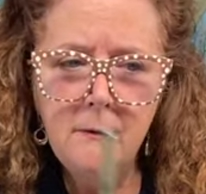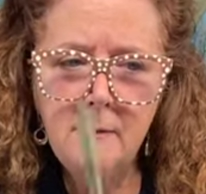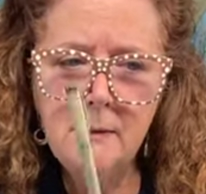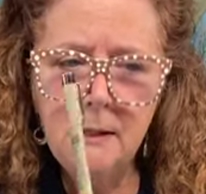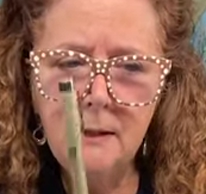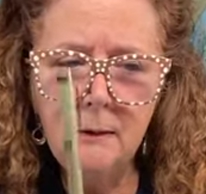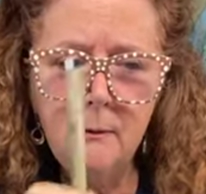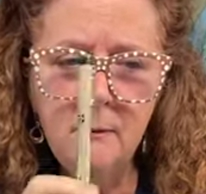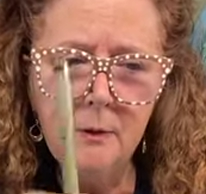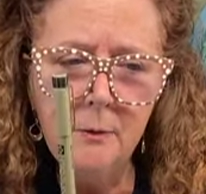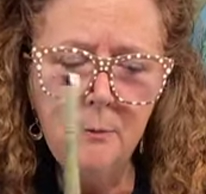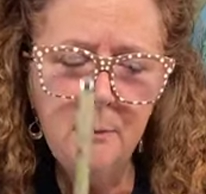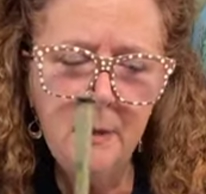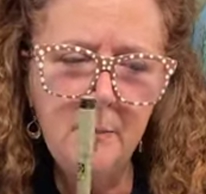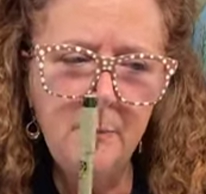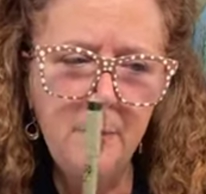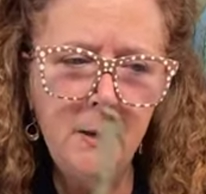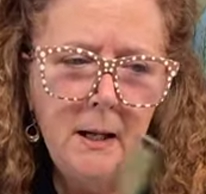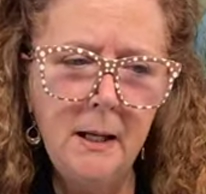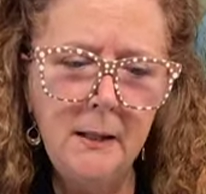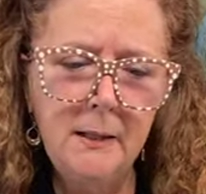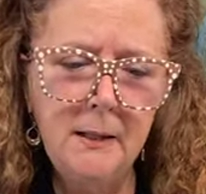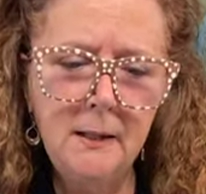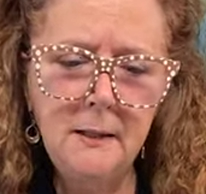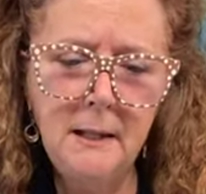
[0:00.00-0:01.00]
I did it with my
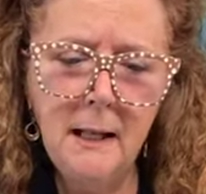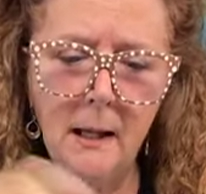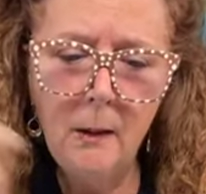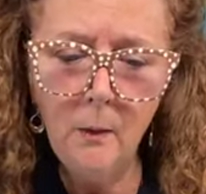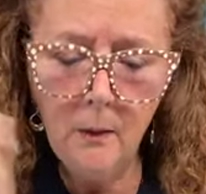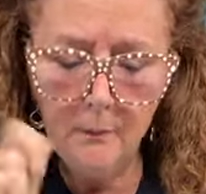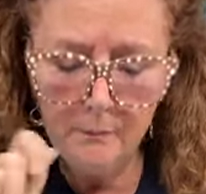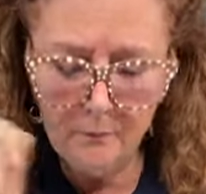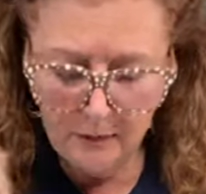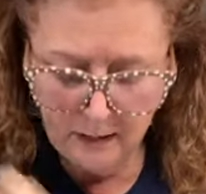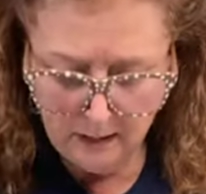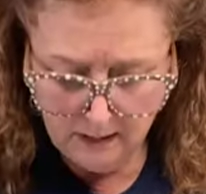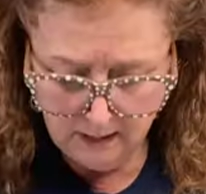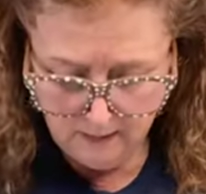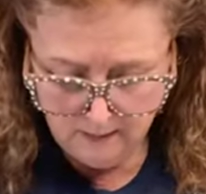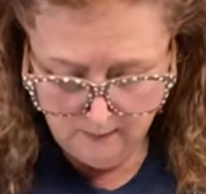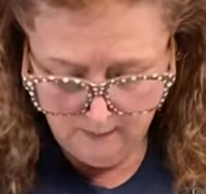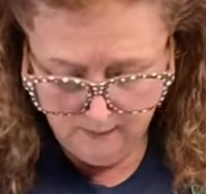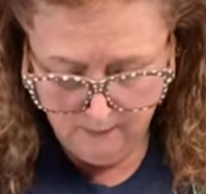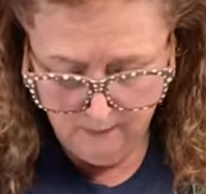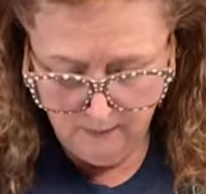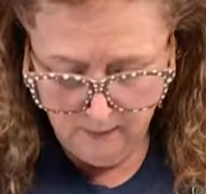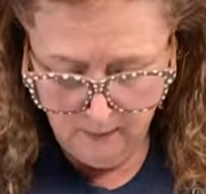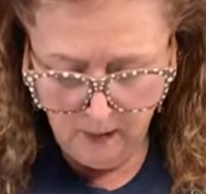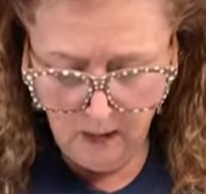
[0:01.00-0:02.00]
pen, and now I'm
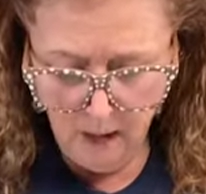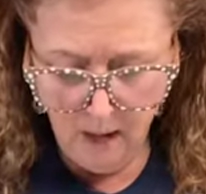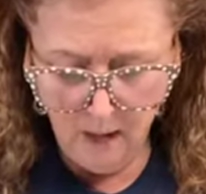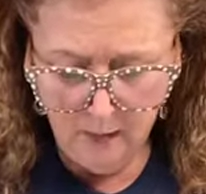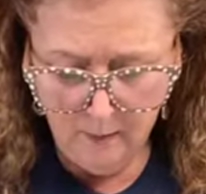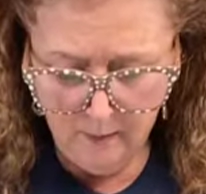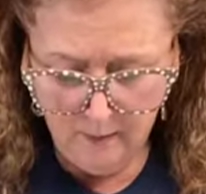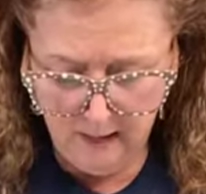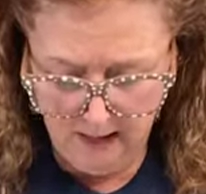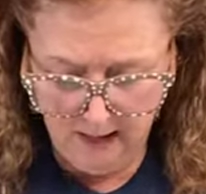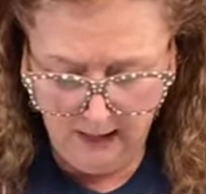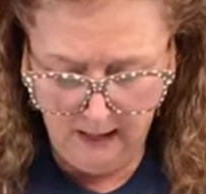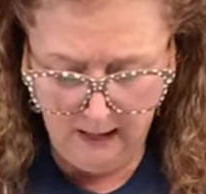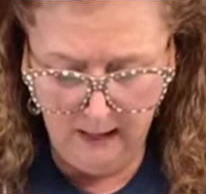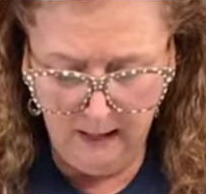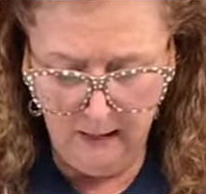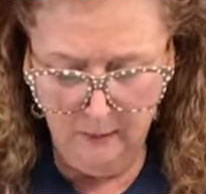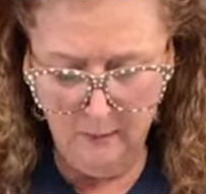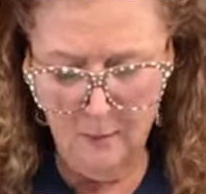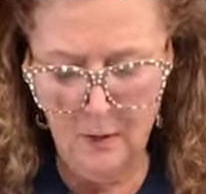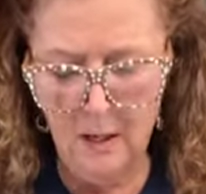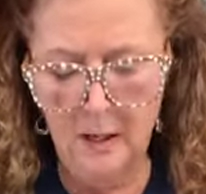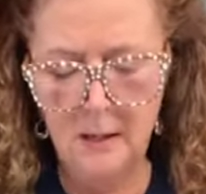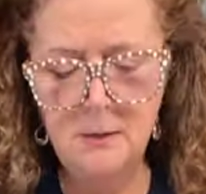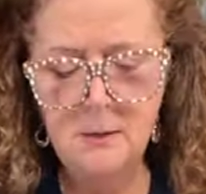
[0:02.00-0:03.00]
just coloring it
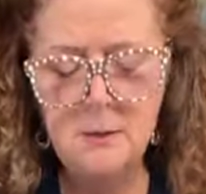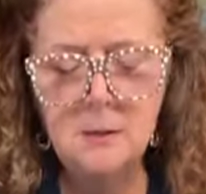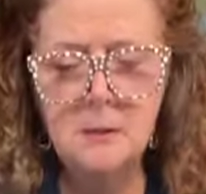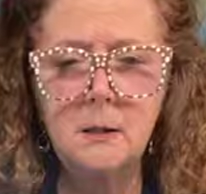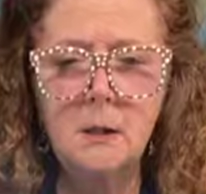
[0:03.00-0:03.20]
in, right?